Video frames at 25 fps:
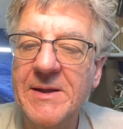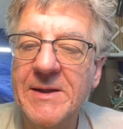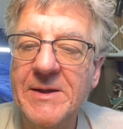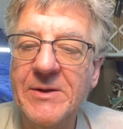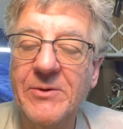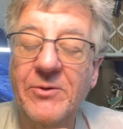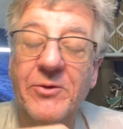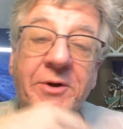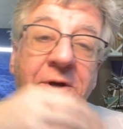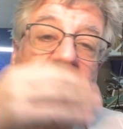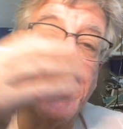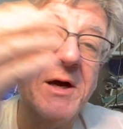
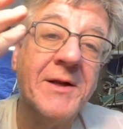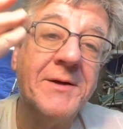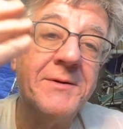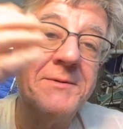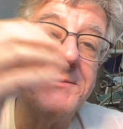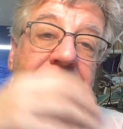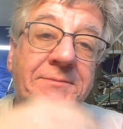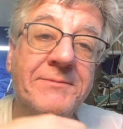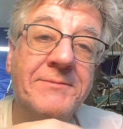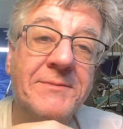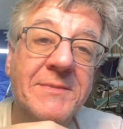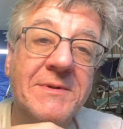or not.
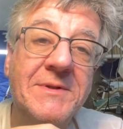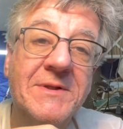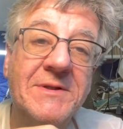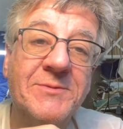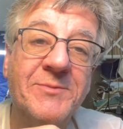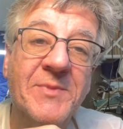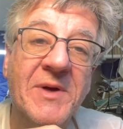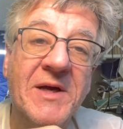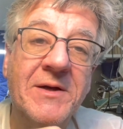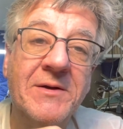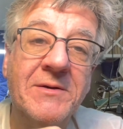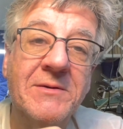It doesn't
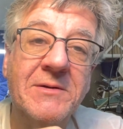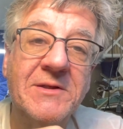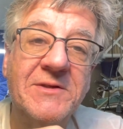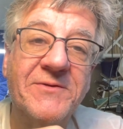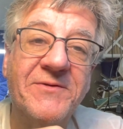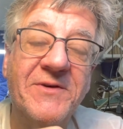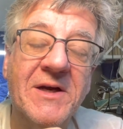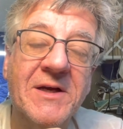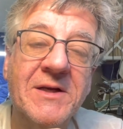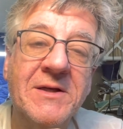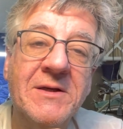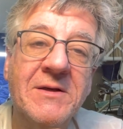matter. It's
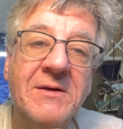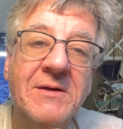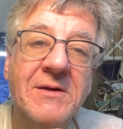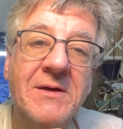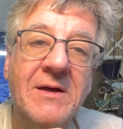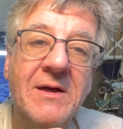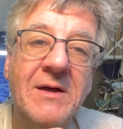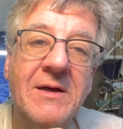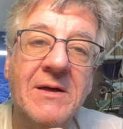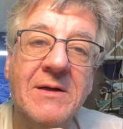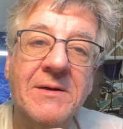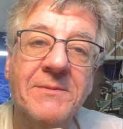fine.
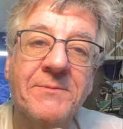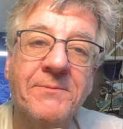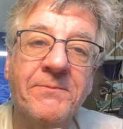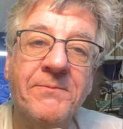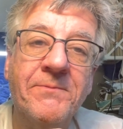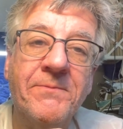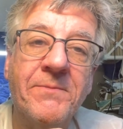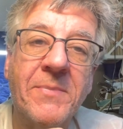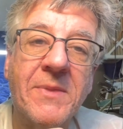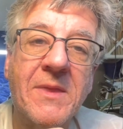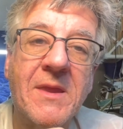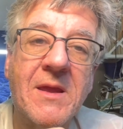
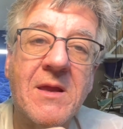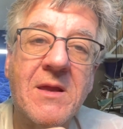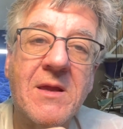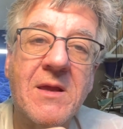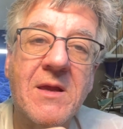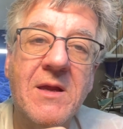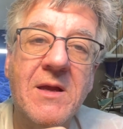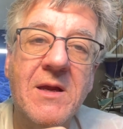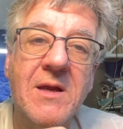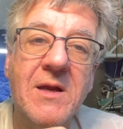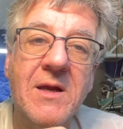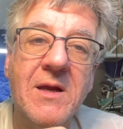
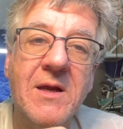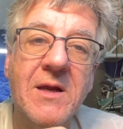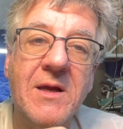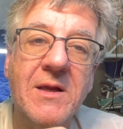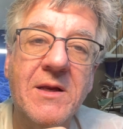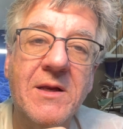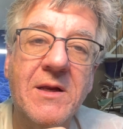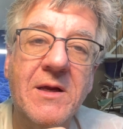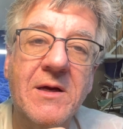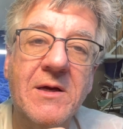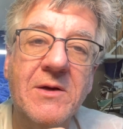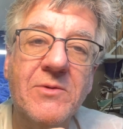
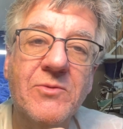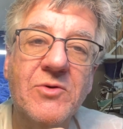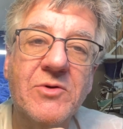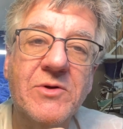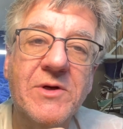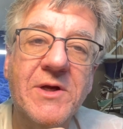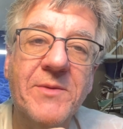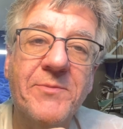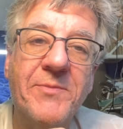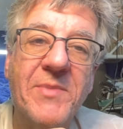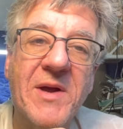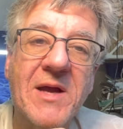And I will
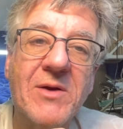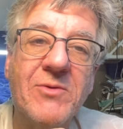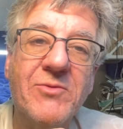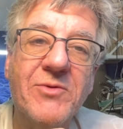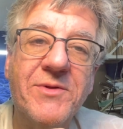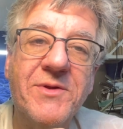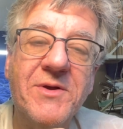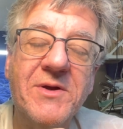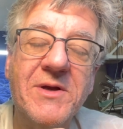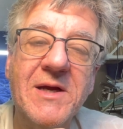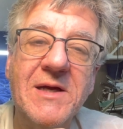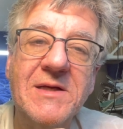get back with
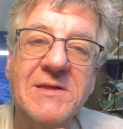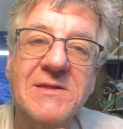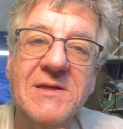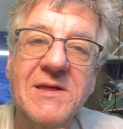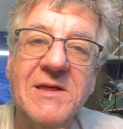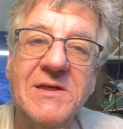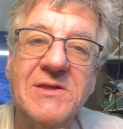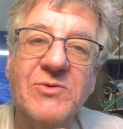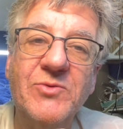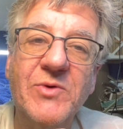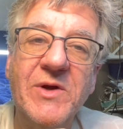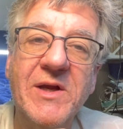you guys
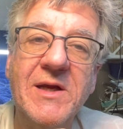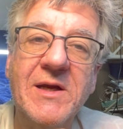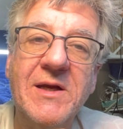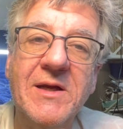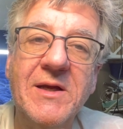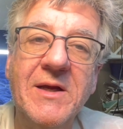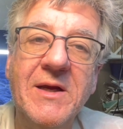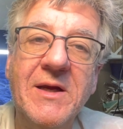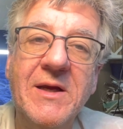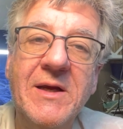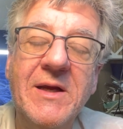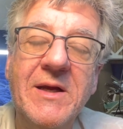next week,
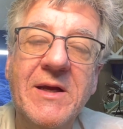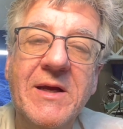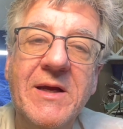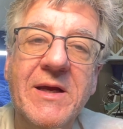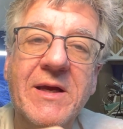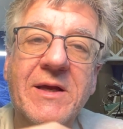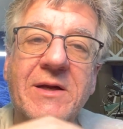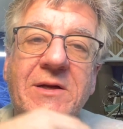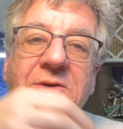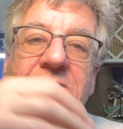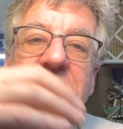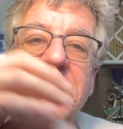
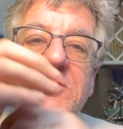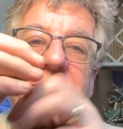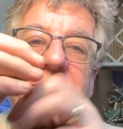and I'll show